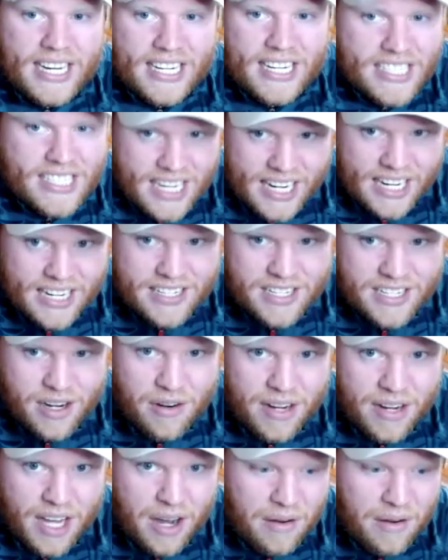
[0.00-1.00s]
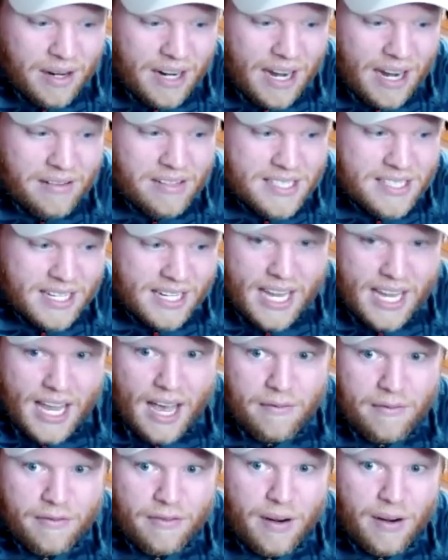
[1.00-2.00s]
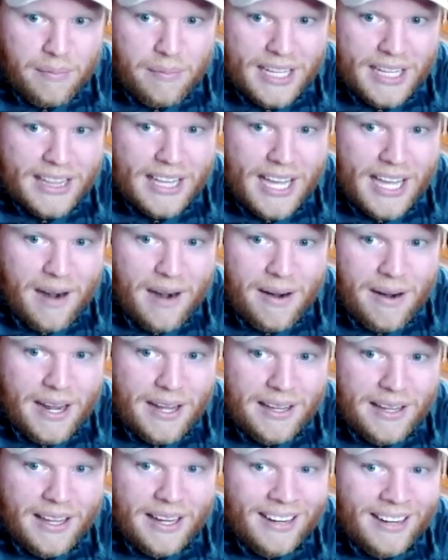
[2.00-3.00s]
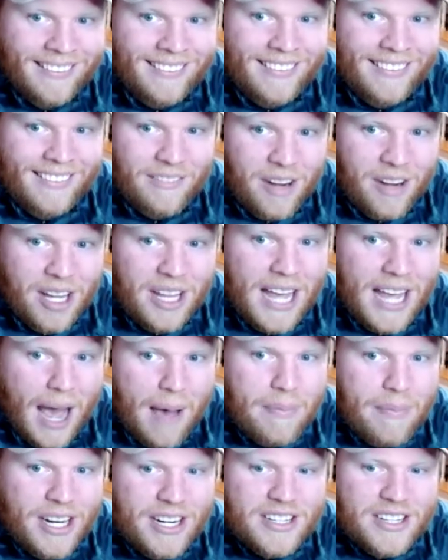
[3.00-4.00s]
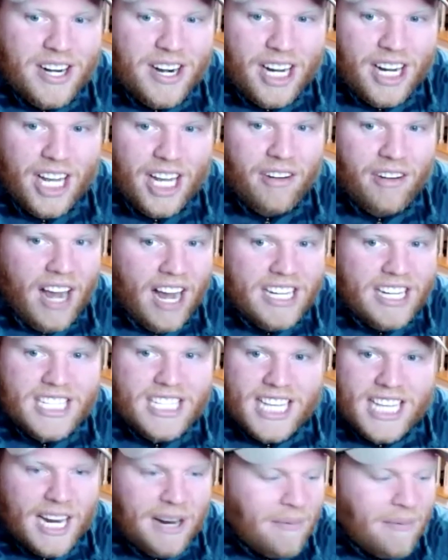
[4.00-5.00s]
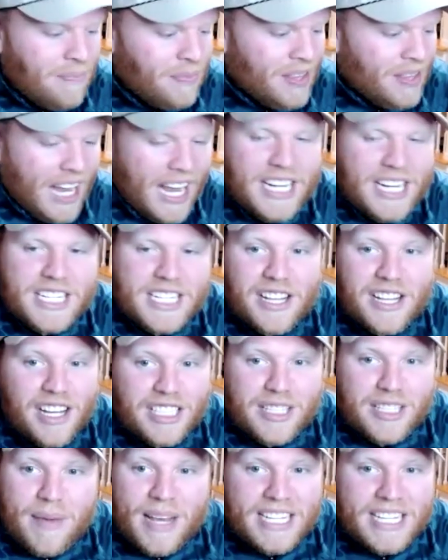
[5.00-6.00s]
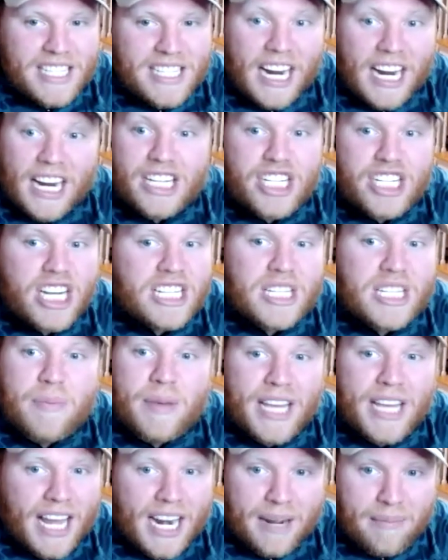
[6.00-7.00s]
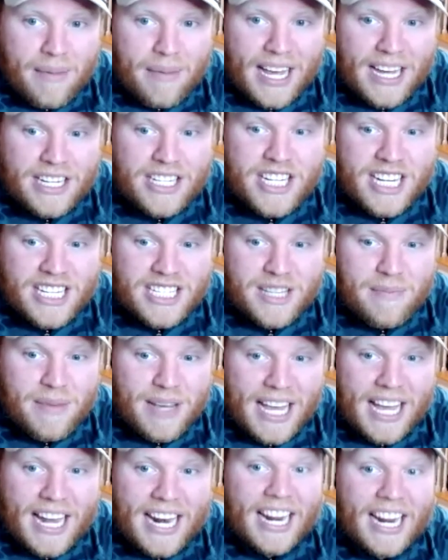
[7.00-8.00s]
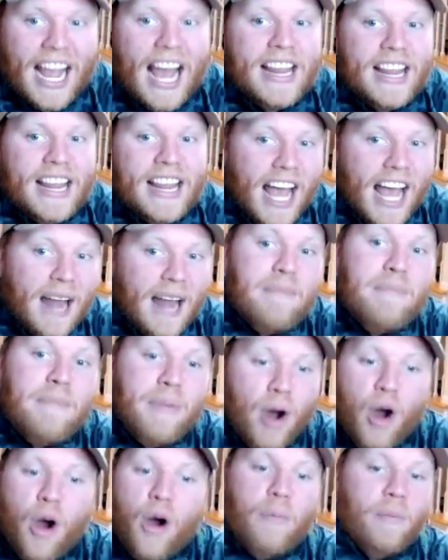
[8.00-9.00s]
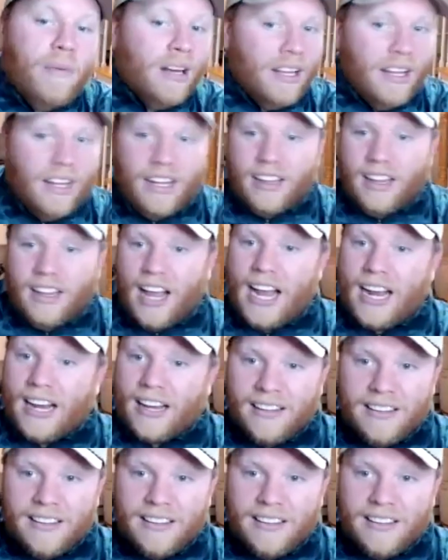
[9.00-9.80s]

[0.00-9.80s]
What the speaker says: in San Antonio, and I was like, yeah, I'm from like the area, like really happy you're turning it around. He's like, he just looked at me. He's like, just the beginning, man, just the beginning. And then boom, like